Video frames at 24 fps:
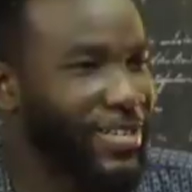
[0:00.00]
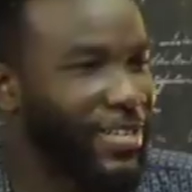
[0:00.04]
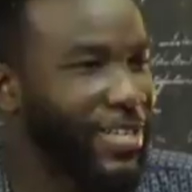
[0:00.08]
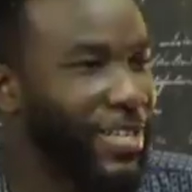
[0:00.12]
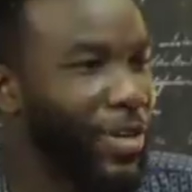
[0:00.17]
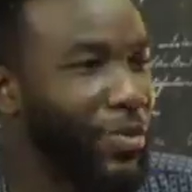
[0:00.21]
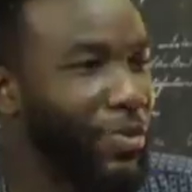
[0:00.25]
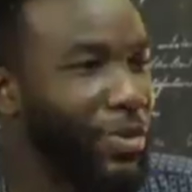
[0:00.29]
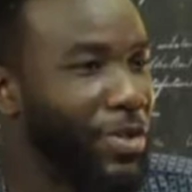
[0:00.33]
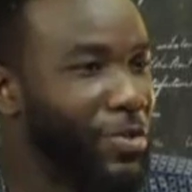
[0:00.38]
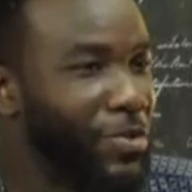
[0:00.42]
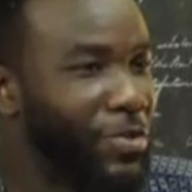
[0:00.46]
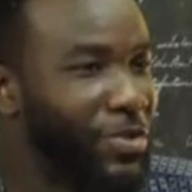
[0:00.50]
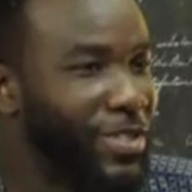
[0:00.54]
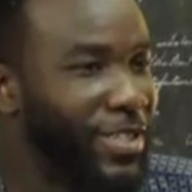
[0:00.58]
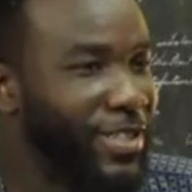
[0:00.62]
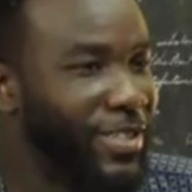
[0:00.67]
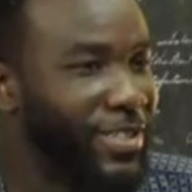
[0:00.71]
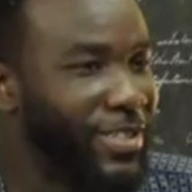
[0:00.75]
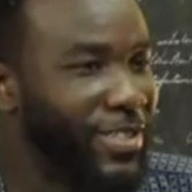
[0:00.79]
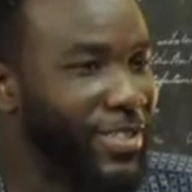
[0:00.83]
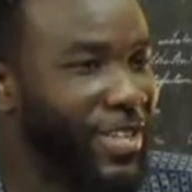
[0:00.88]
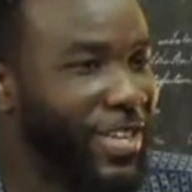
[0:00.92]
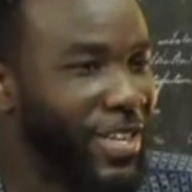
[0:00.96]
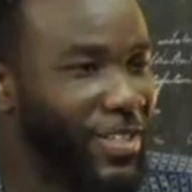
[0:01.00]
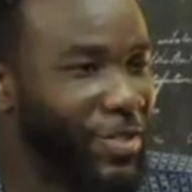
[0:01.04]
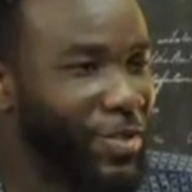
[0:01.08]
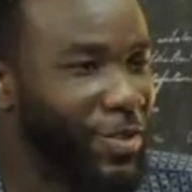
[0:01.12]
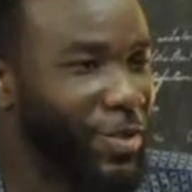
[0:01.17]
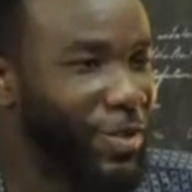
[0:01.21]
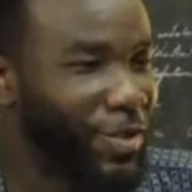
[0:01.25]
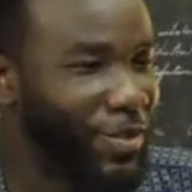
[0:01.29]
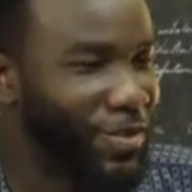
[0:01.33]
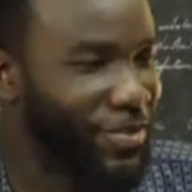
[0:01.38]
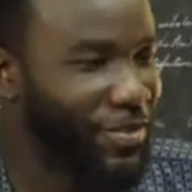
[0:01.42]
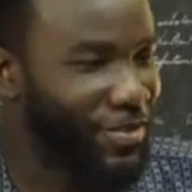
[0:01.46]
that we need to change. That's
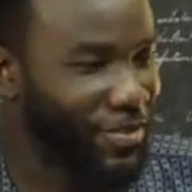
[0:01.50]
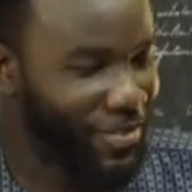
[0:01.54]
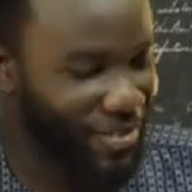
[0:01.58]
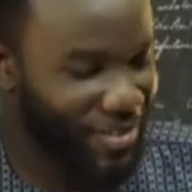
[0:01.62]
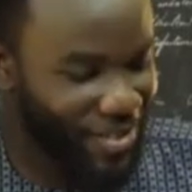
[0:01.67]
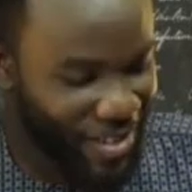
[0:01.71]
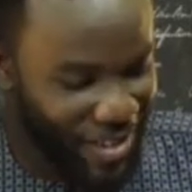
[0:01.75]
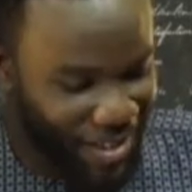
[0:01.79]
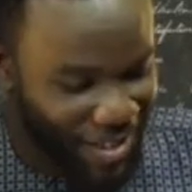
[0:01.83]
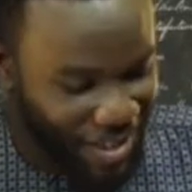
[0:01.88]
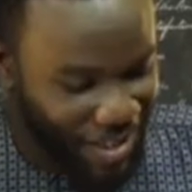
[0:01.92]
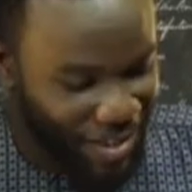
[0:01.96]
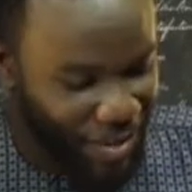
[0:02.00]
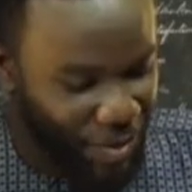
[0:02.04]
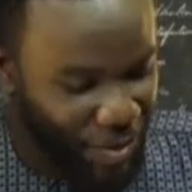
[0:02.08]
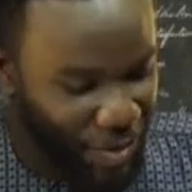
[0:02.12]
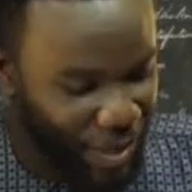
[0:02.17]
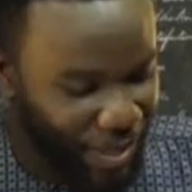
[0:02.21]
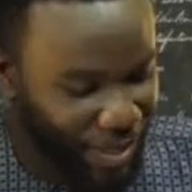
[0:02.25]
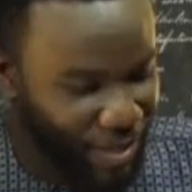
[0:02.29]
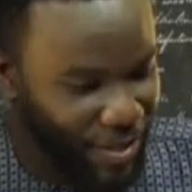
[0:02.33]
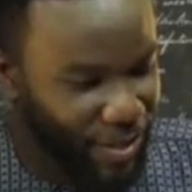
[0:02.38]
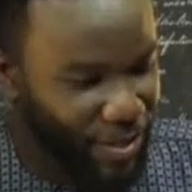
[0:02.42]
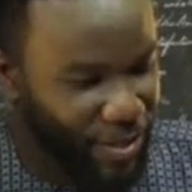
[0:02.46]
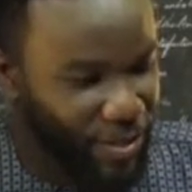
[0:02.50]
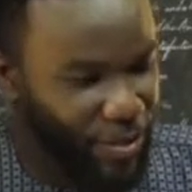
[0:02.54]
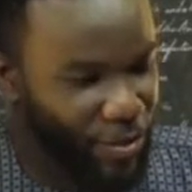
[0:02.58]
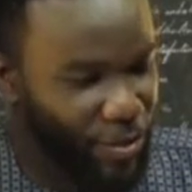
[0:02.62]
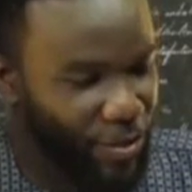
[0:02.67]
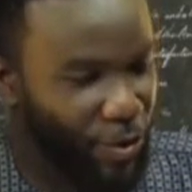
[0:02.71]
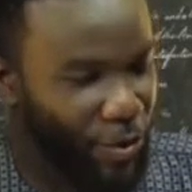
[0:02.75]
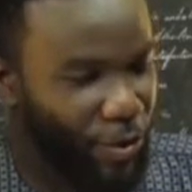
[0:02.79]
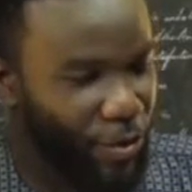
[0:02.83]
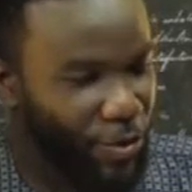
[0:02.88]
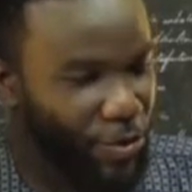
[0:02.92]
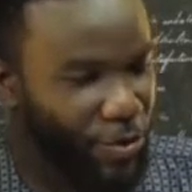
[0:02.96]
all. Anyway,
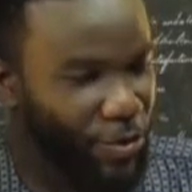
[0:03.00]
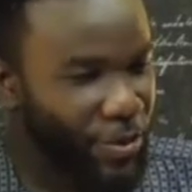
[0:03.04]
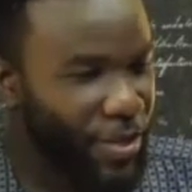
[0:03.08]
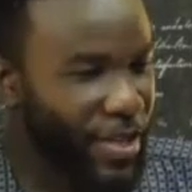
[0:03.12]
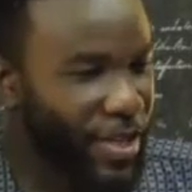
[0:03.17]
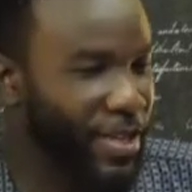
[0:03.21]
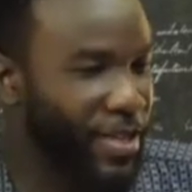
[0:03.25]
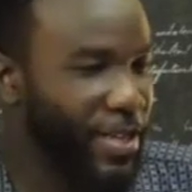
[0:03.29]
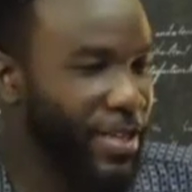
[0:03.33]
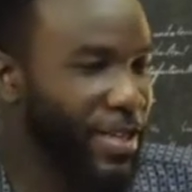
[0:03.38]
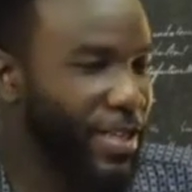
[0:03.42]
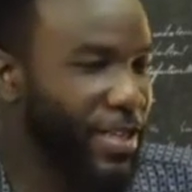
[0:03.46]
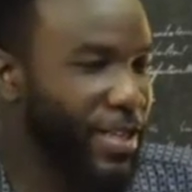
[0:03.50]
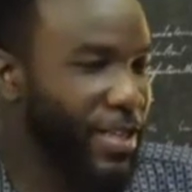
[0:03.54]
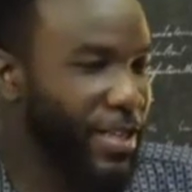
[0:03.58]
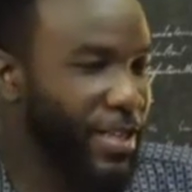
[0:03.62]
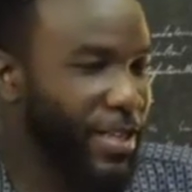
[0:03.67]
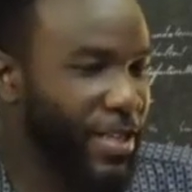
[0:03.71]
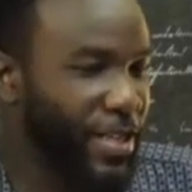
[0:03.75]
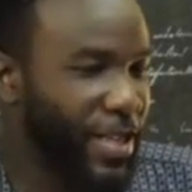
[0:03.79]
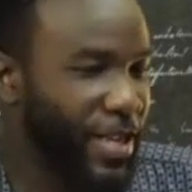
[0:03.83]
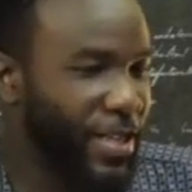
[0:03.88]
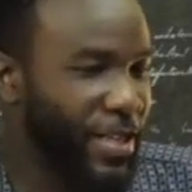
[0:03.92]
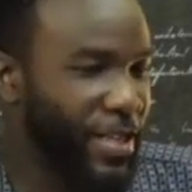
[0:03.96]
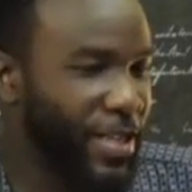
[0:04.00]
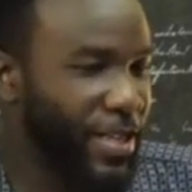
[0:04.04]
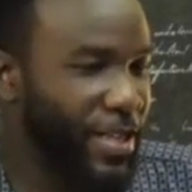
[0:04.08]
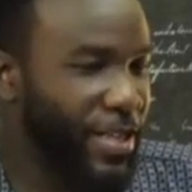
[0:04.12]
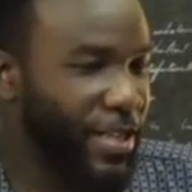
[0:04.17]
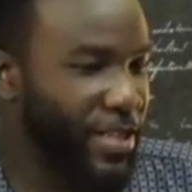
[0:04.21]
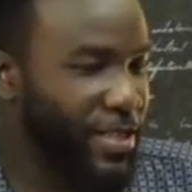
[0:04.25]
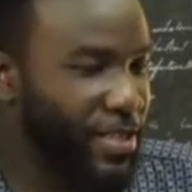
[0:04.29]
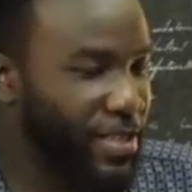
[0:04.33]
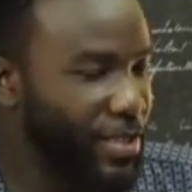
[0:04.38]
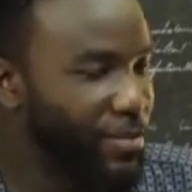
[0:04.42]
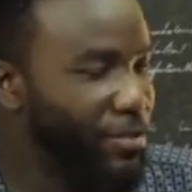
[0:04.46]
so then
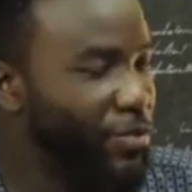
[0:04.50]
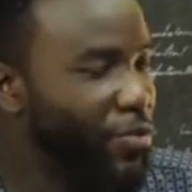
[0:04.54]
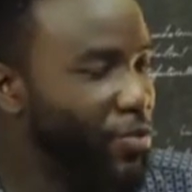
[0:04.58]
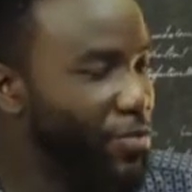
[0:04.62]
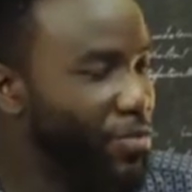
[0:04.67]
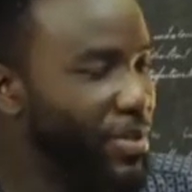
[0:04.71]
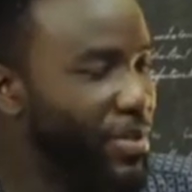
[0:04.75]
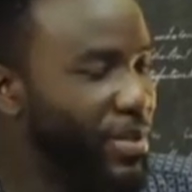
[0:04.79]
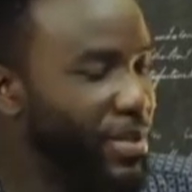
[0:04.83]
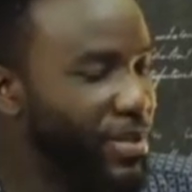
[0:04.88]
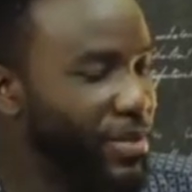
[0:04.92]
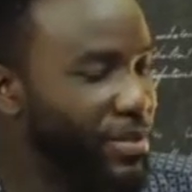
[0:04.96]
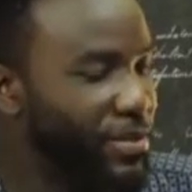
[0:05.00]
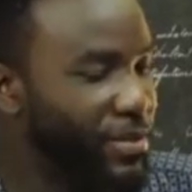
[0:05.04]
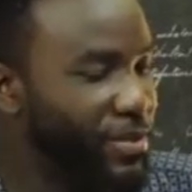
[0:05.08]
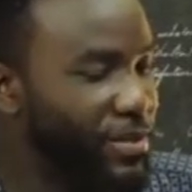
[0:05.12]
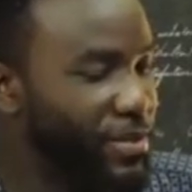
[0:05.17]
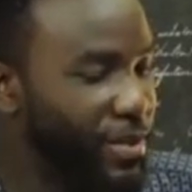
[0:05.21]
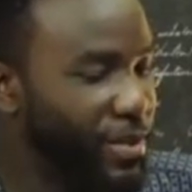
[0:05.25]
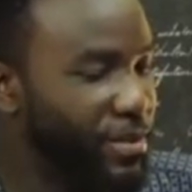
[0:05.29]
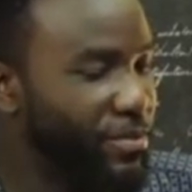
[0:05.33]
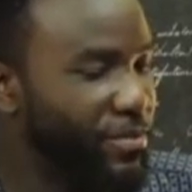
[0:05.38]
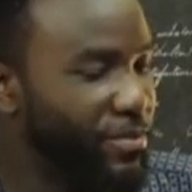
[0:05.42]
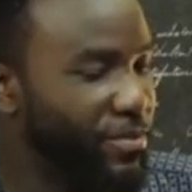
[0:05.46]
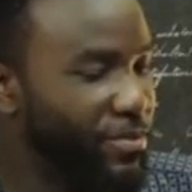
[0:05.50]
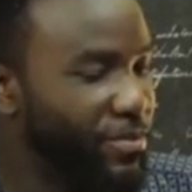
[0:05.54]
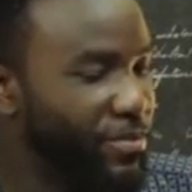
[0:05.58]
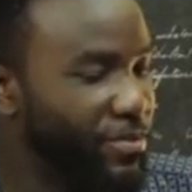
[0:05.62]
there seem to be some